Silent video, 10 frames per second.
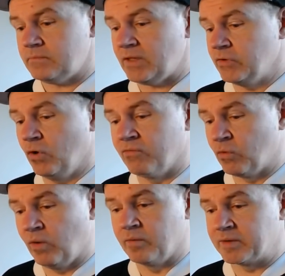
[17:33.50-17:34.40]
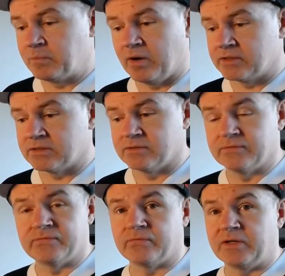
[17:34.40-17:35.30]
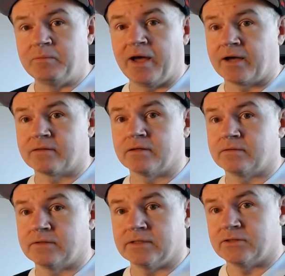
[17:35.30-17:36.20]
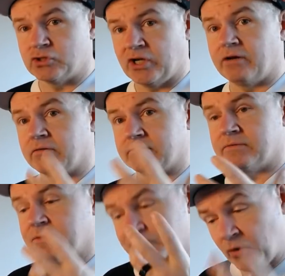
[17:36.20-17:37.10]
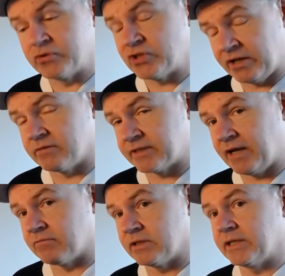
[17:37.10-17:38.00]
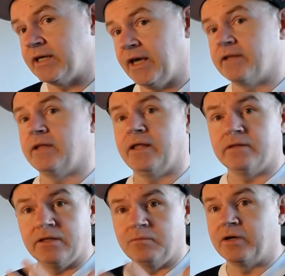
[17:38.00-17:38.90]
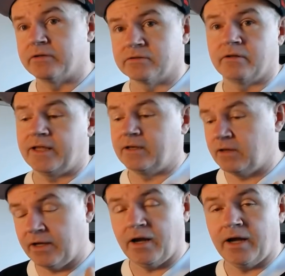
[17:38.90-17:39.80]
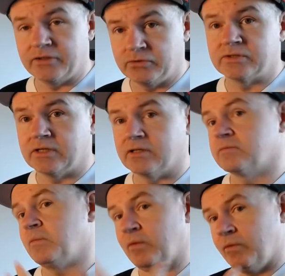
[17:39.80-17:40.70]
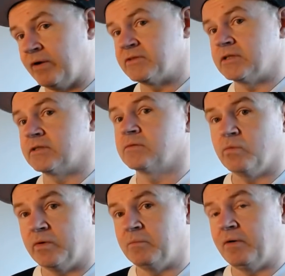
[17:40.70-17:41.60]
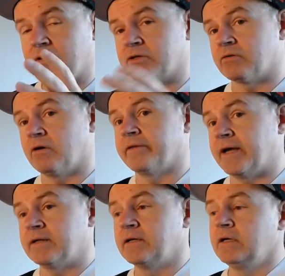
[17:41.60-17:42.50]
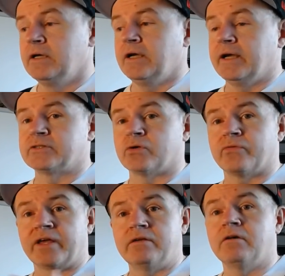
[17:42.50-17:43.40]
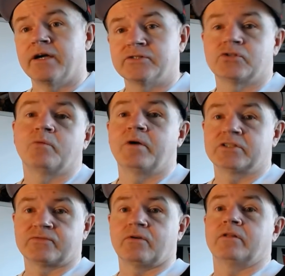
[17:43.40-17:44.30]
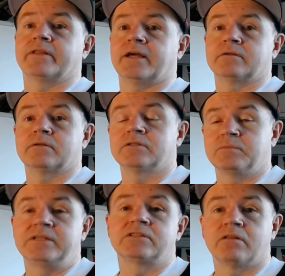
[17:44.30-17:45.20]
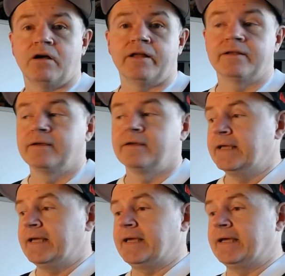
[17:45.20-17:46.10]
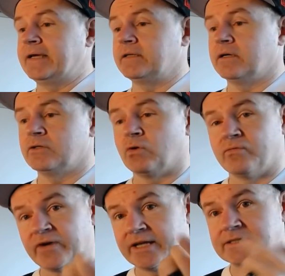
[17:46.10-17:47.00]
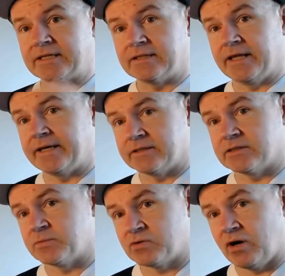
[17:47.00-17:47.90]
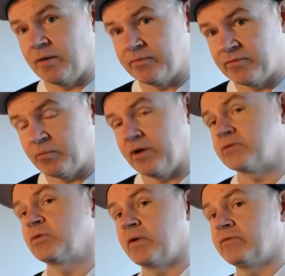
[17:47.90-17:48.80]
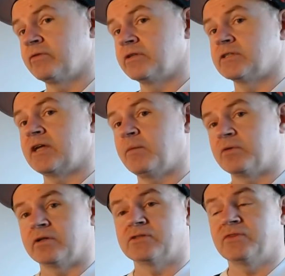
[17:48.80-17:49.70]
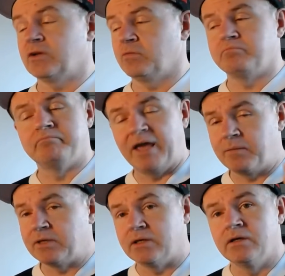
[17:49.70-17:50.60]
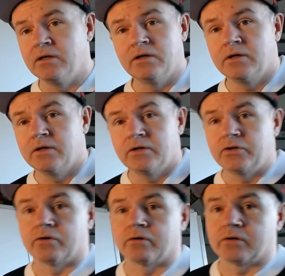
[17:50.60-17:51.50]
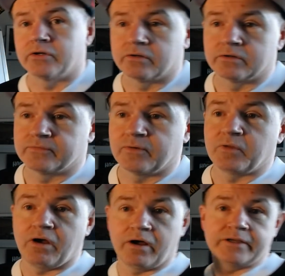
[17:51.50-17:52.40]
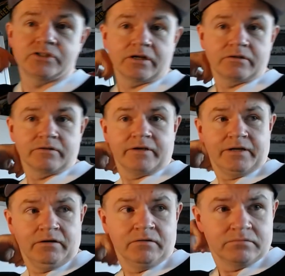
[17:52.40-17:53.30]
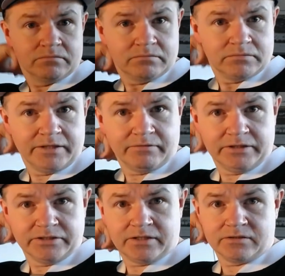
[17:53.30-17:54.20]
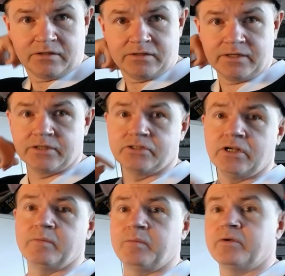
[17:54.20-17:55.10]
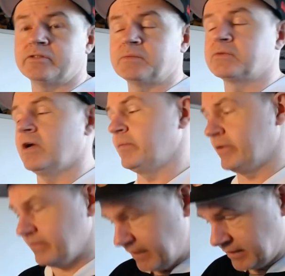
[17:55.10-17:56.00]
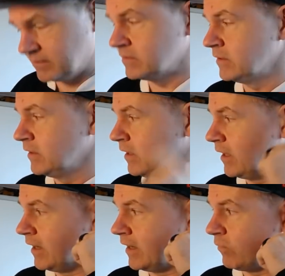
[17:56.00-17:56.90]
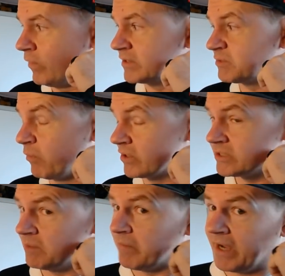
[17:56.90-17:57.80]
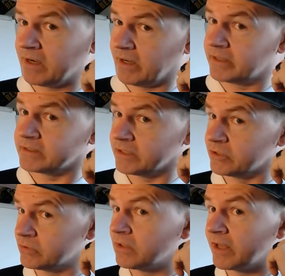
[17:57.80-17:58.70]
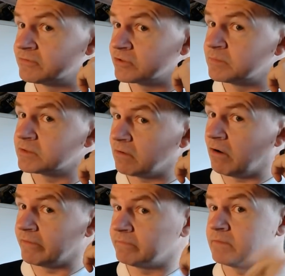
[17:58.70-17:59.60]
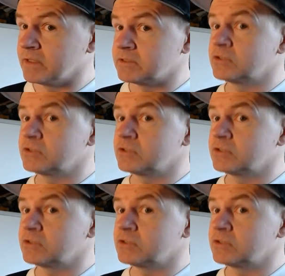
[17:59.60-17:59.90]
the overwhelming positive feedback that, that the channel, that both channels get really, and, and the emails and all that, and I, I do see them, and my wife sees them, and we monitor all that. And so thank you guys so much for all that, because it means a lot. And uh, don't forget to hit like and subscribe if you're browsing your way through. You just happened on this video. Maybe you're, you're from the Hockey Channel, and you're like, oh, yeah, right, Shannon's got a second channel. Maybe I'll subscribe here. Yes. Uh, when sports come back, I intend to do live streams on this